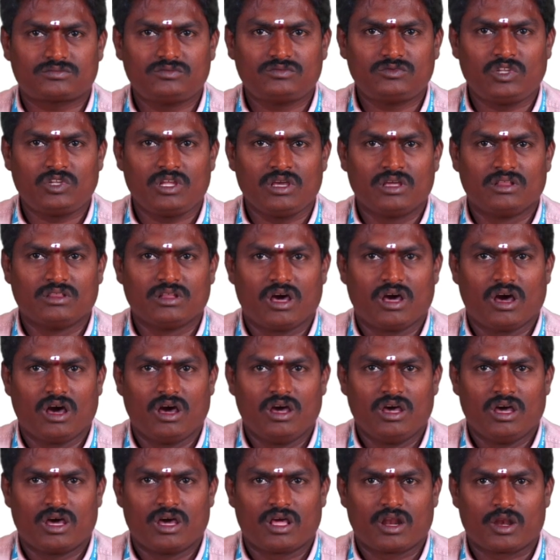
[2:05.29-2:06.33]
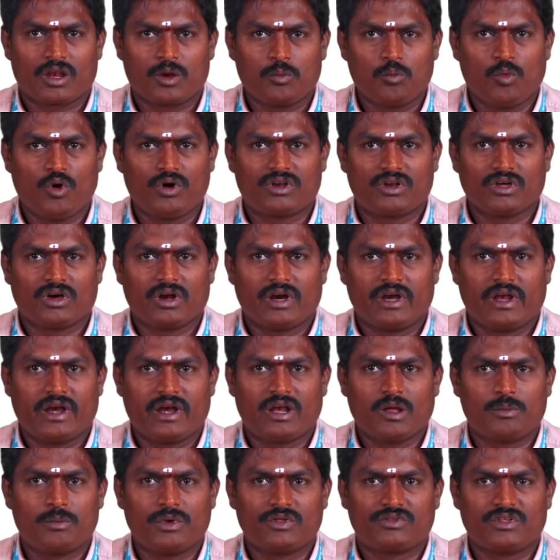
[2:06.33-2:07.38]
in the remote
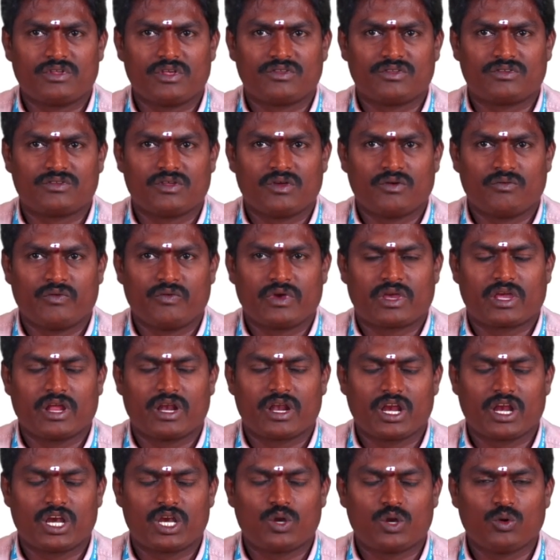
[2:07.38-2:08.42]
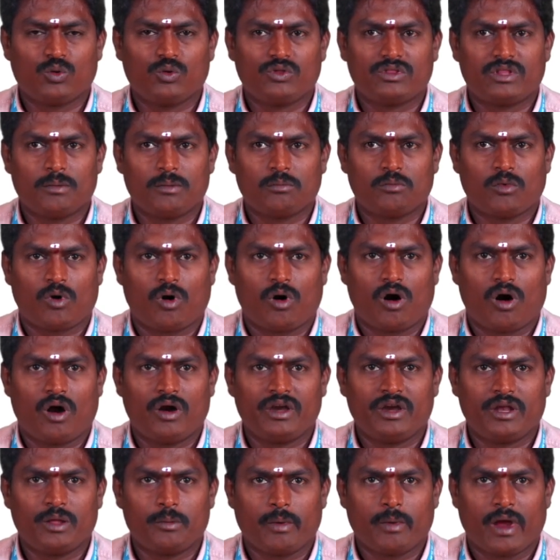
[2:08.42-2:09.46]
databases. We can retrieve them on
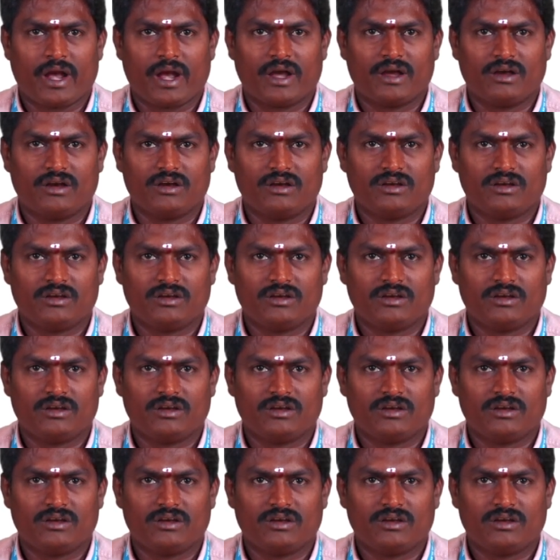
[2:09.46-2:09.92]
demand.